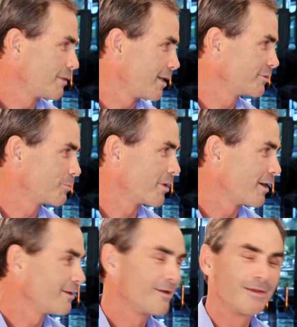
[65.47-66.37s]
Thanks,
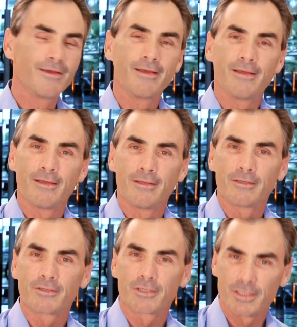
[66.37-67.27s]
Brad.
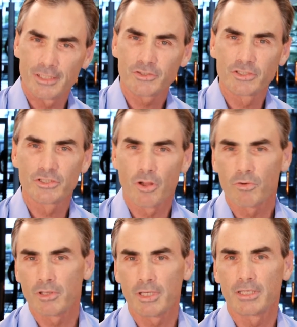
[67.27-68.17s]
Conditions
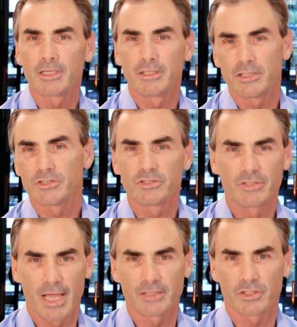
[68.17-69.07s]
locally and conditions
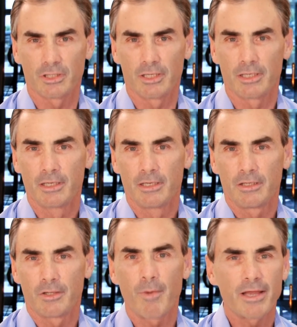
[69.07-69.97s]
nationally.
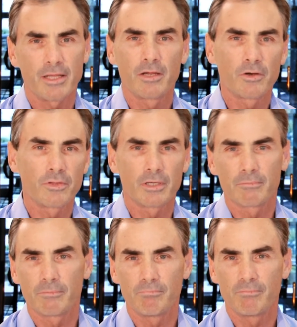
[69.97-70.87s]
You might hear that
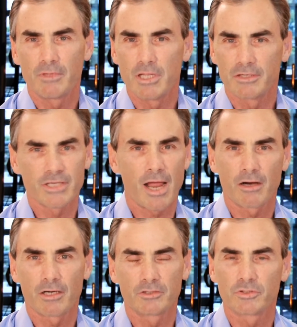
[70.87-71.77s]
the
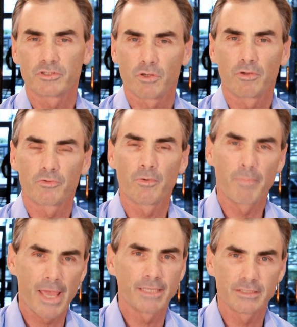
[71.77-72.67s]
entire country is going through a
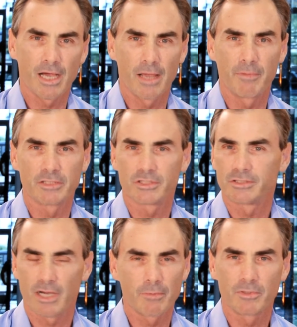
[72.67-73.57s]
bad time and it's a
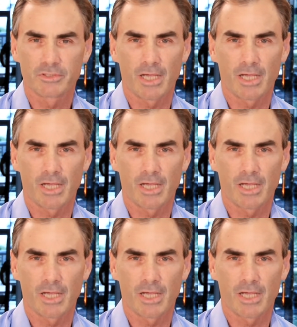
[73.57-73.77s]
terrible